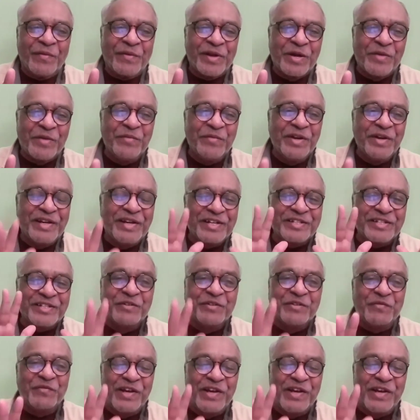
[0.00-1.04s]

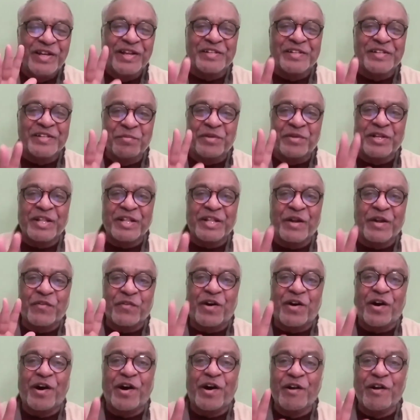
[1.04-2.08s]
Communication failure is the mother of
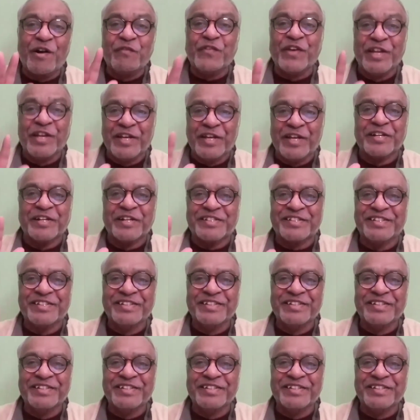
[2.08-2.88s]
all failures.